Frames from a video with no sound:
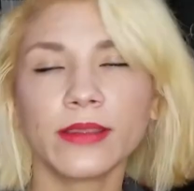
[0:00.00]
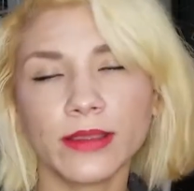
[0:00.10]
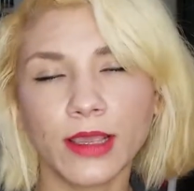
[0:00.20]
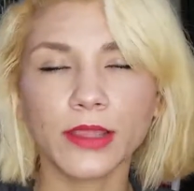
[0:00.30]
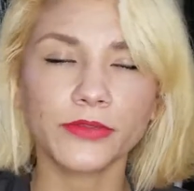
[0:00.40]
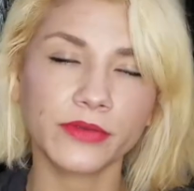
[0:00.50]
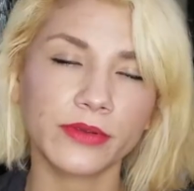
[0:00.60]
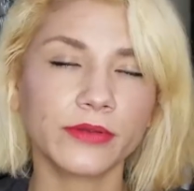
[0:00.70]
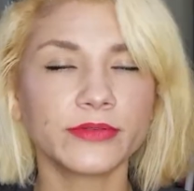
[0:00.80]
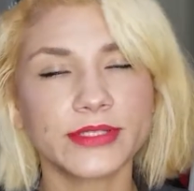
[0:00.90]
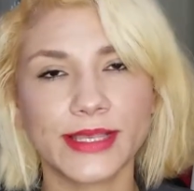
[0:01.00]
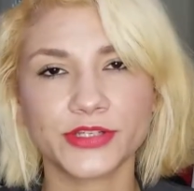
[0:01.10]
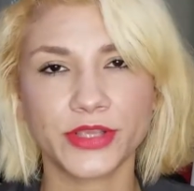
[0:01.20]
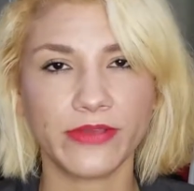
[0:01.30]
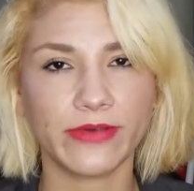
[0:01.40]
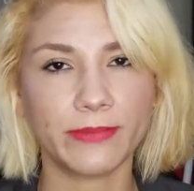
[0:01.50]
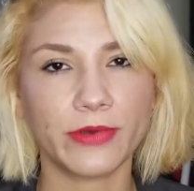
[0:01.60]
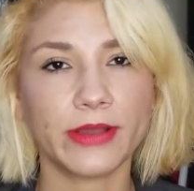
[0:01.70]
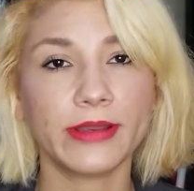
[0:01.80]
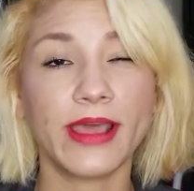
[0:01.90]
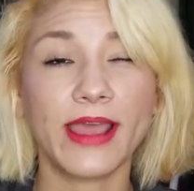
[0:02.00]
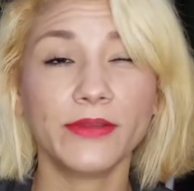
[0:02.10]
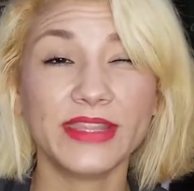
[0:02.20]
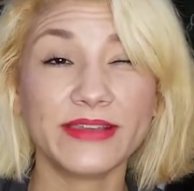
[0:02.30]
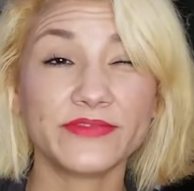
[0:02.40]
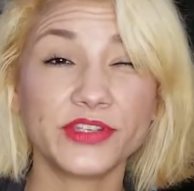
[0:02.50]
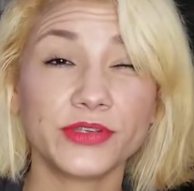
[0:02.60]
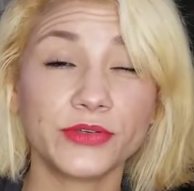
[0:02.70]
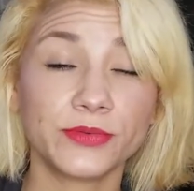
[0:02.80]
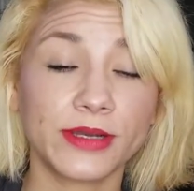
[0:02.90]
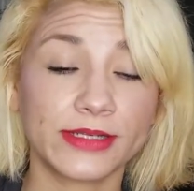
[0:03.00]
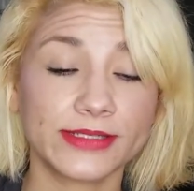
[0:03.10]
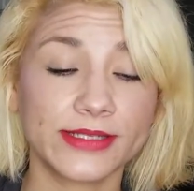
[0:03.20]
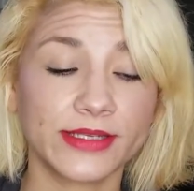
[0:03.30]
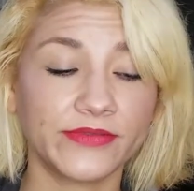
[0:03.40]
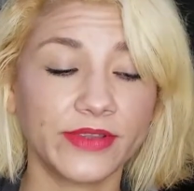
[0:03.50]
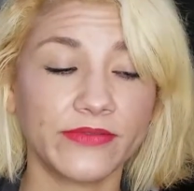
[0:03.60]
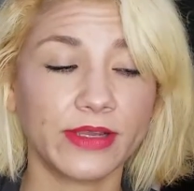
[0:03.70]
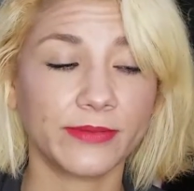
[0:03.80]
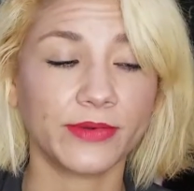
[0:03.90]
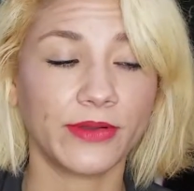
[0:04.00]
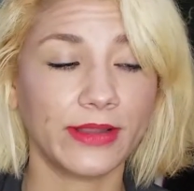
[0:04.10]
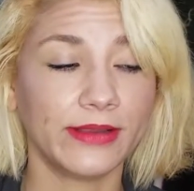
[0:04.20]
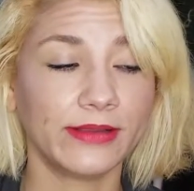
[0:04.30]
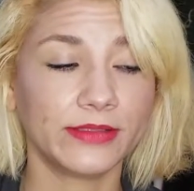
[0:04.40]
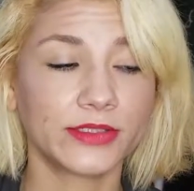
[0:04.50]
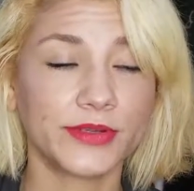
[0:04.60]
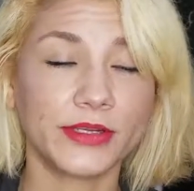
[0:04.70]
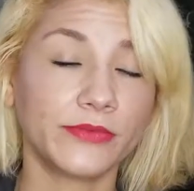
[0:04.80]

Got through / gave up on. I only have 2 products that I've given up on, so I didn't